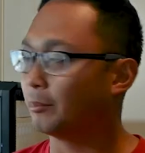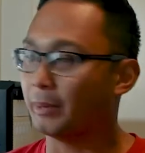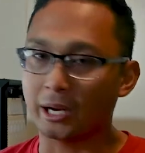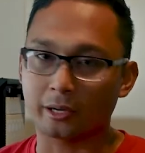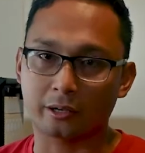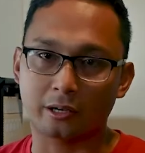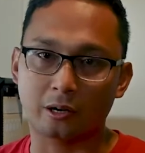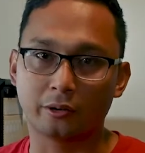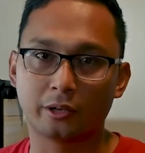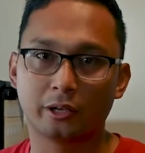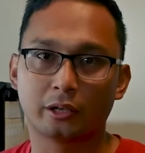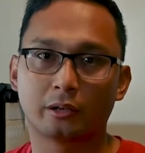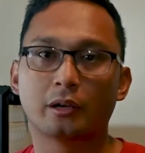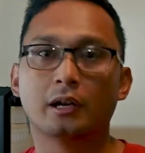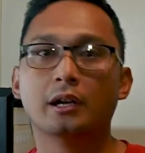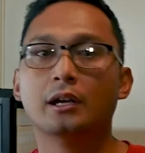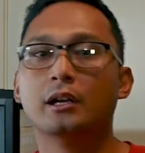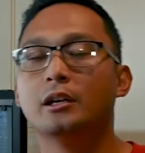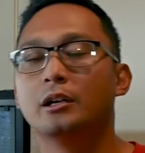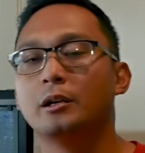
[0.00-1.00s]
background here,
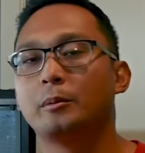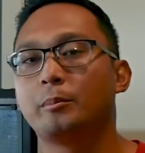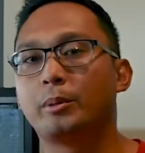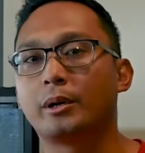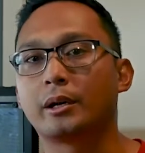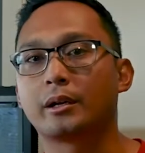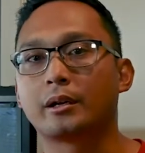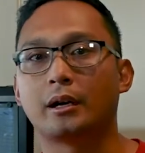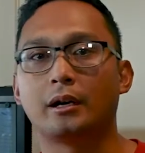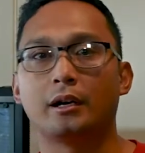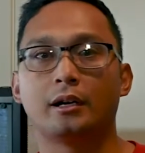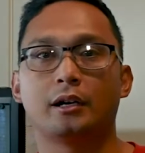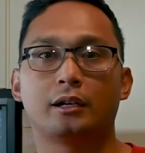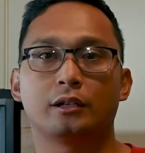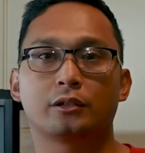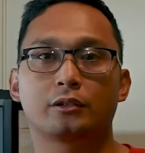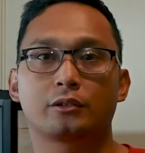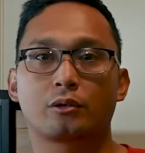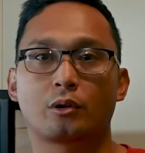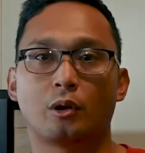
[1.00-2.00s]
but
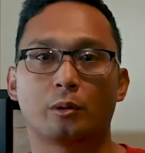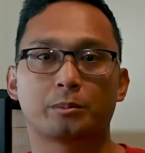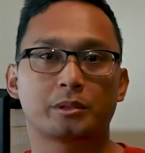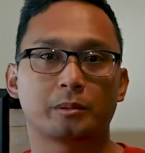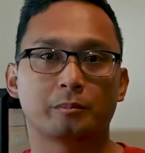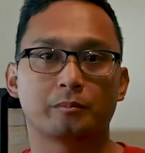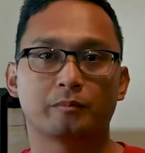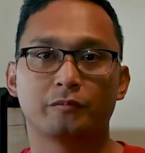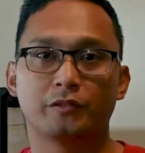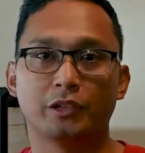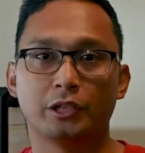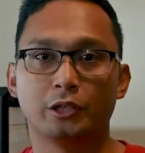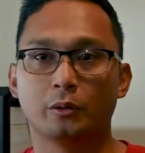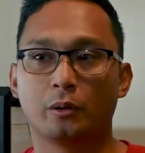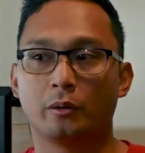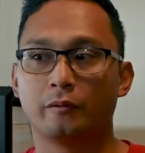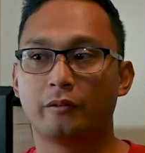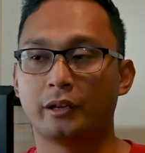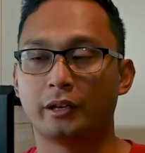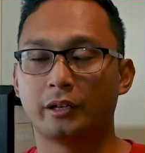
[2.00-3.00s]
I'll throw up some
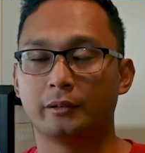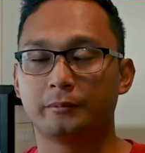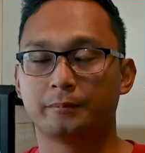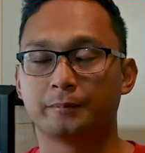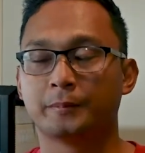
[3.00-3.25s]
video of it.